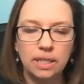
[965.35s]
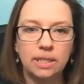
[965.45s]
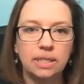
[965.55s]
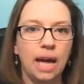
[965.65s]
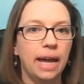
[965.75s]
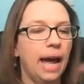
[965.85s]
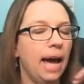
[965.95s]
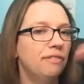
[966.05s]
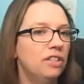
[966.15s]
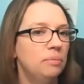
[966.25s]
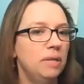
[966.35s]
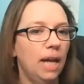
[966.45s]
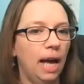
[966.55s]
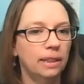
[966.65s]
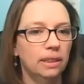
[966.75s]
I have to be
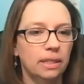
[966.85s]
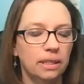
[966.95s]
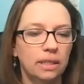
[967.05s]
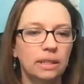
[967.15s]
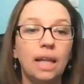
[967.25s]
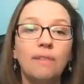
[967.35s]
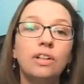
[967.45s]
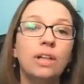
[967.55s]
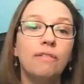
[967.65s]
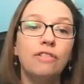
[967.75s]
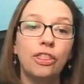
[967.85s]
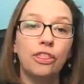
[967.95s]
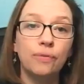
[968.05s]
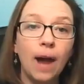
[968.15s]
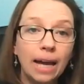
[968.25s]
at the level of
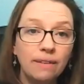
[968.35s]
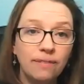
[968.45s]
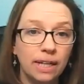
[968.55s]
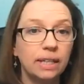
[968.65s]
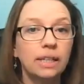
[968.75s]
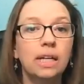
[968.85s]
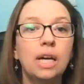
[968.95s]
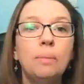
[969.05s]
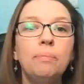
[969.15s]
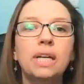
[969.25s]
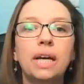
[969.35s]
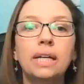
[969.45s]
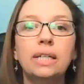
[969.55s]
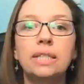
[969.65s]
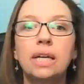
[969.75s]
thriving
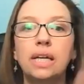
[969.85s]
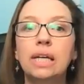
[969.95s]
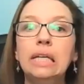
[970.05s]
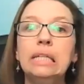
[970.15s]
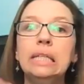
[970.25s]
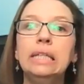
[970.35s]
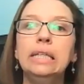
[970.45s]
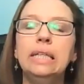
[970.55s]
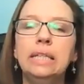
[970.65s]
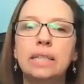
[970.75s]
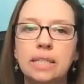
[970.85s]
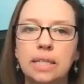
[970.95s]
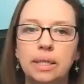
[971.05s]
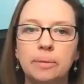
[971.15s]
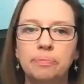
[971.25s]
because it needs
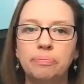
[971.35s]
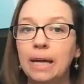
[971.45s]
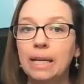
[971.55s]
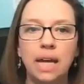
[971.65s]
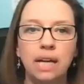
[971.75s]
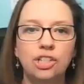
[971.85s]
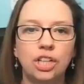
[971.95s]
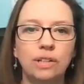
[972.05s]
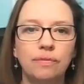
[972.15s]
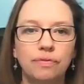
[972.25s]
my attention.